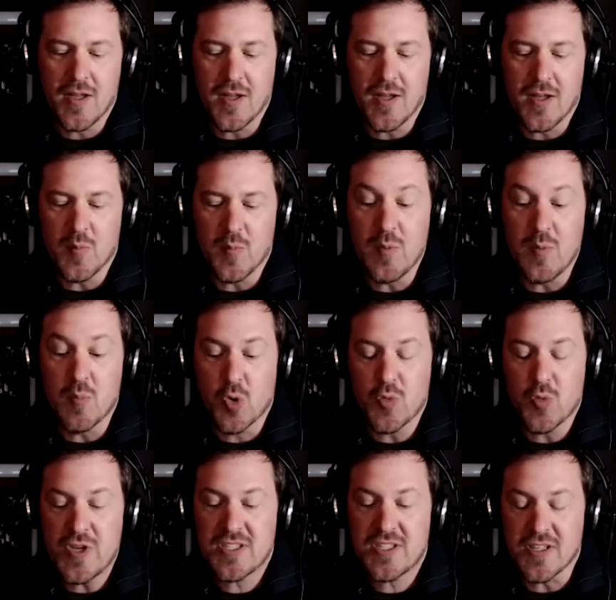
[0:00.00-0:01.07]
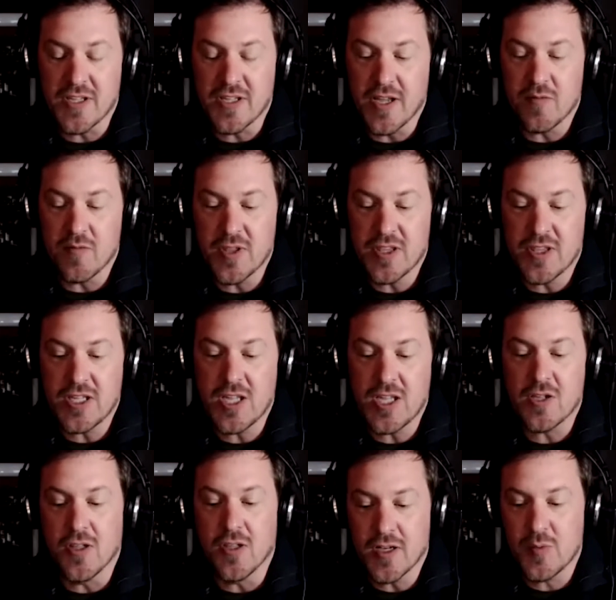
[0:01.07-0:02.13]
And more recently, I've been thinking
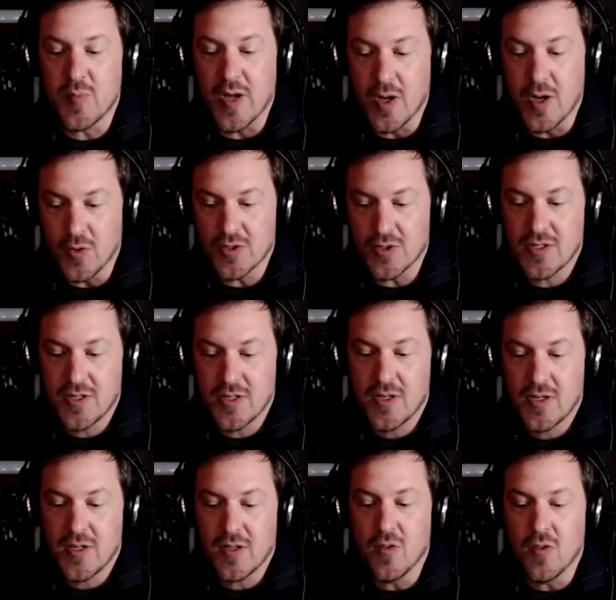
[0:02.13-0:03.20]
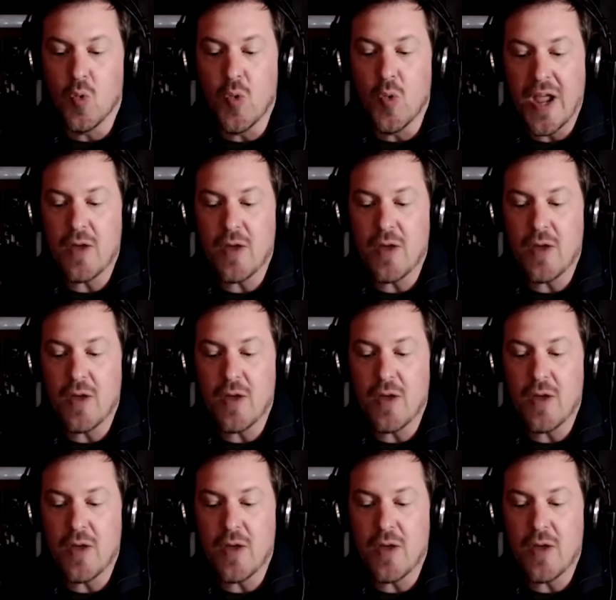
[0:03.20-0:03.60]
a lot about the way